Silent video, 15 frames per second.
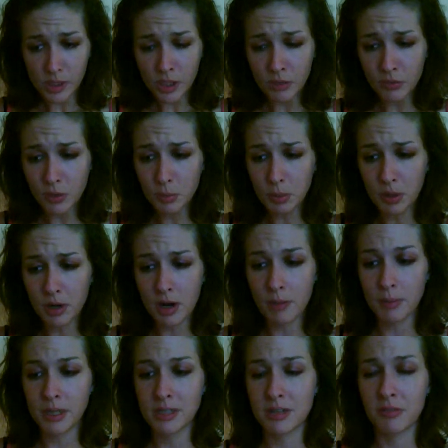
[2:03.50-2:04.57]
If you put a
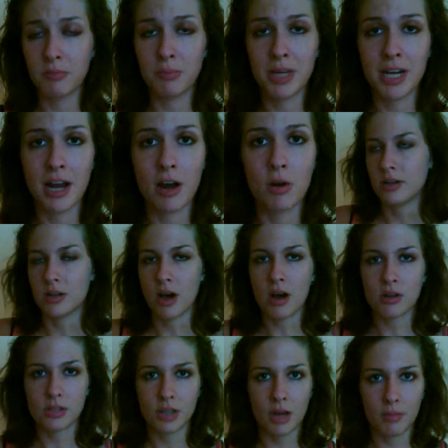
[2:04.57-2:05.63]
piece of meat out,
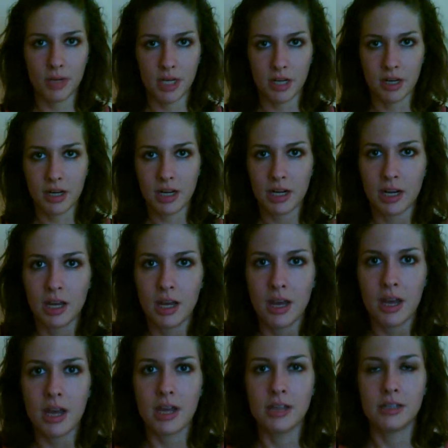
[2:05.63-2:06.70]
dogs come and eat it.
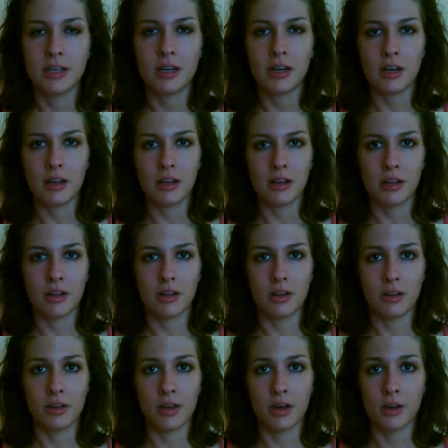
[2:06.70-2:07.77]
Is it
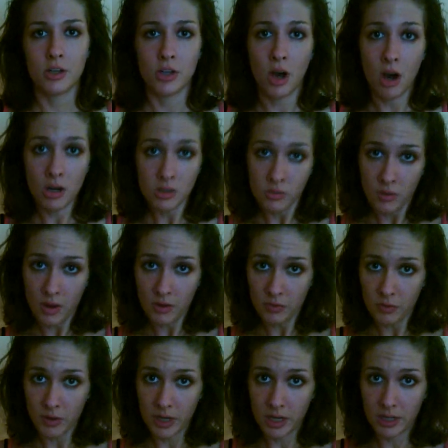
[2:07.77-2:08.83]
the dog's
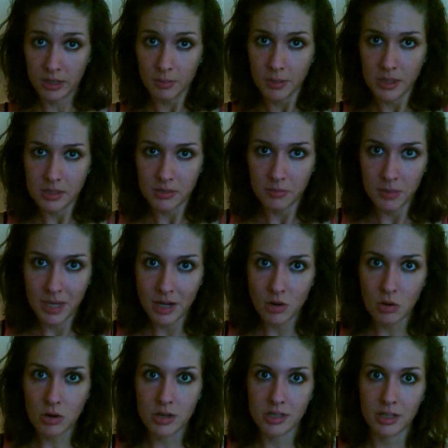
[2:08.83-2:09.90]
fault for eating the piece of meat,
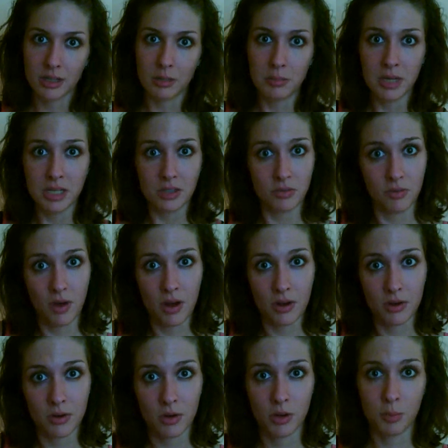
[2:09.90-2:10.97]
or is it the meat's
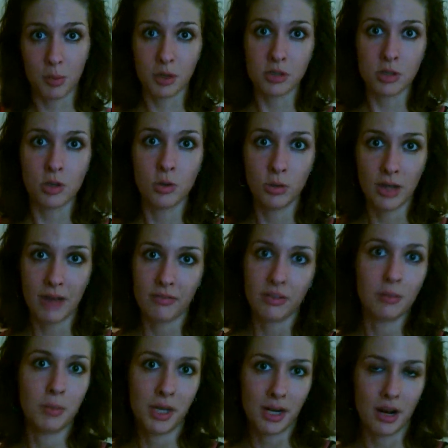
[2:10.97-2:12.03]
fault, or the person who left
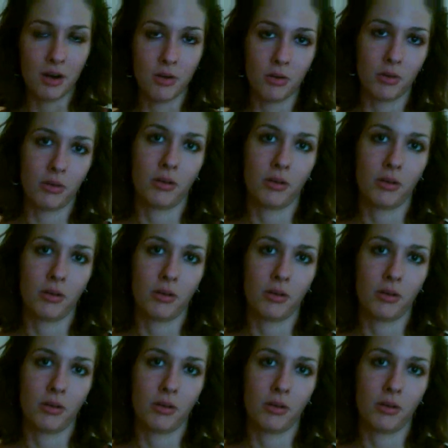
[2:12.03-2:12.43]
the meat out